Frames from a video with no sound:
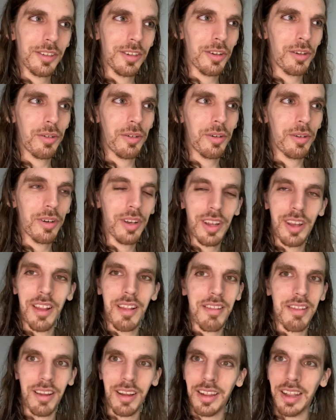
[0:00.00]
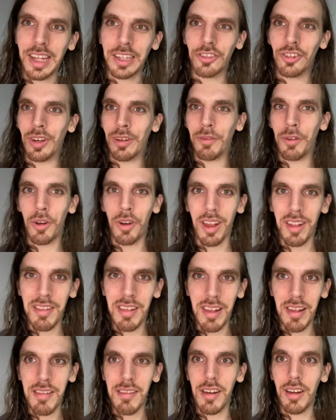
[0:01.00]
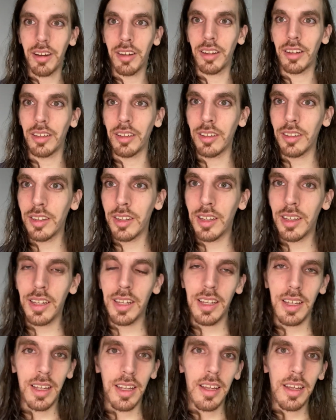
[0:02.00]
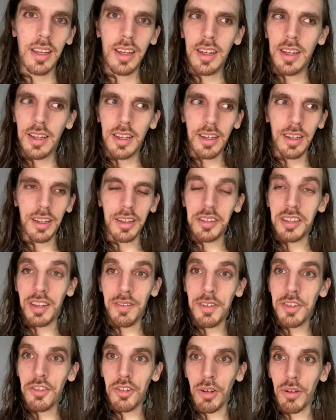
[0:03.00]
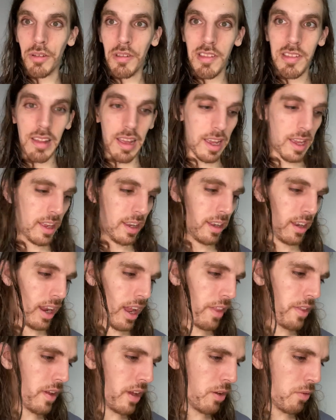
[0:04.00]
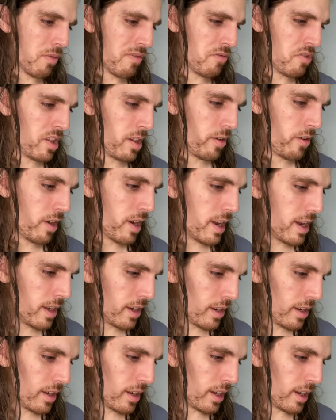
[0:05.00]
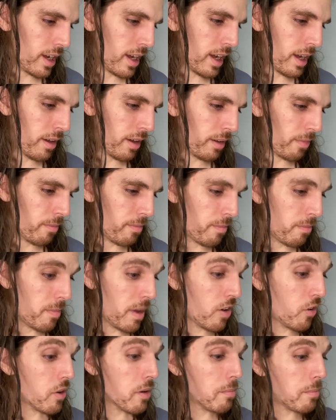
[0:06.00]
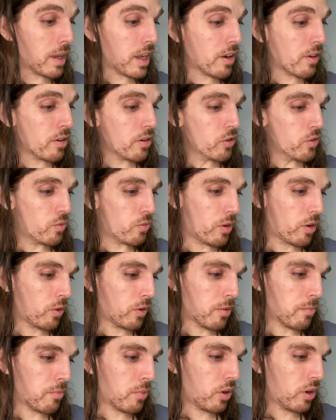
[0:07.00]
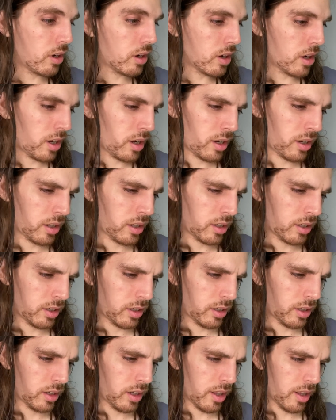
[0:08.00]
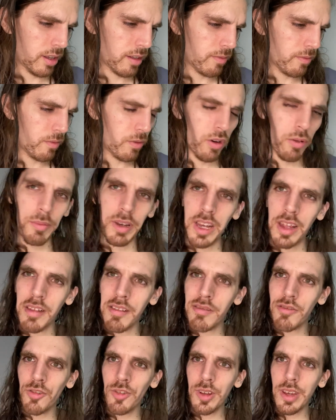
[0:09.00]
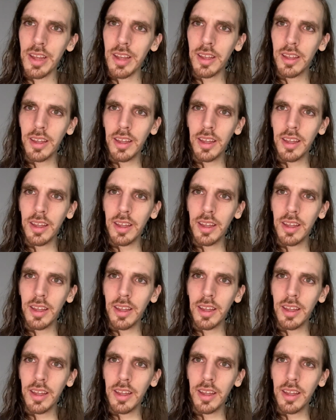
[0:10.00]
her. It's a collection of her essays on TV shows, and I thought it was really great. Mary Beard wrote a book on Roman history,